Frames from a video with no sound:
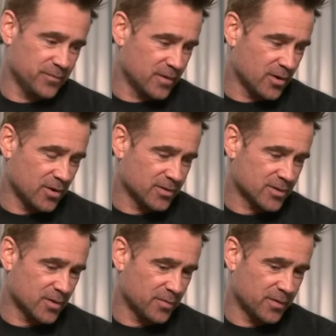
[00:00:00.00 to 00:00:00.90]

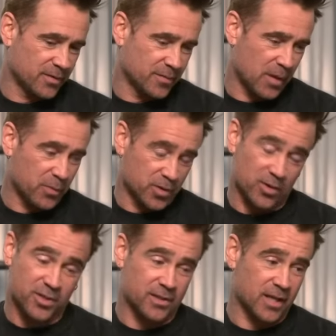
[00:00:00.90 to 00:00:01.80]
also a
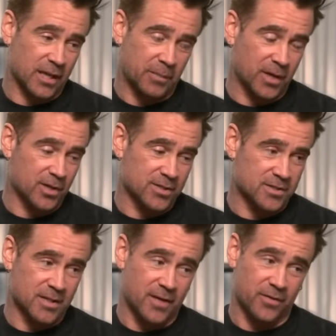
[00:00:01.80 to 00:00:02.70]
production thing,
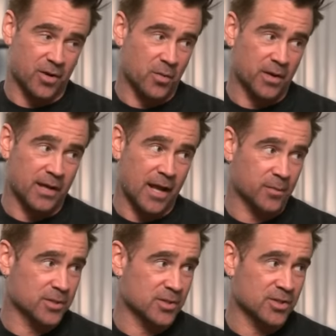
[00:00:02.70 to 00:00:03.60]
because you never know what an
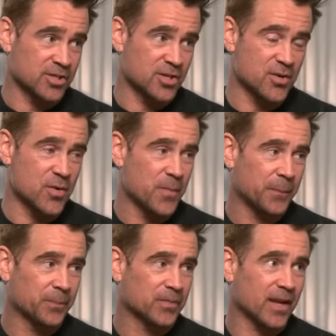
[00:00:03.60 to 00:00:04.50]
animal's going to do.
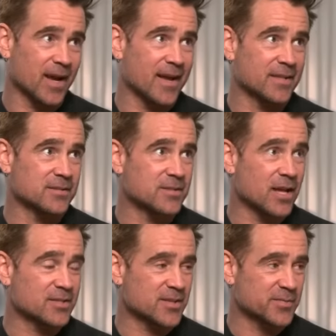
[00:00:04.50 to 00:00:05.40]
And
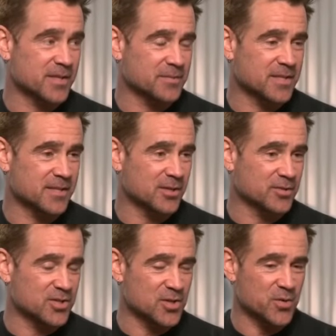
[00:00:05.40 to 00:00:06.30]
and sometimes they don't
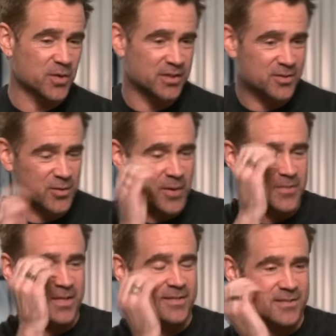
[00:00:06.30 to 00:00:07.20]
do what the
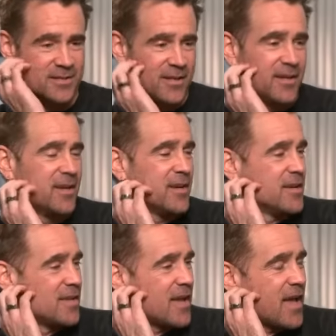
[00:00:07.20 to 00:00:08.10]
script has...
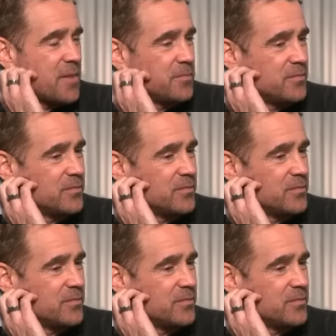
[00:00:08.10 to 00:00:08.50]
the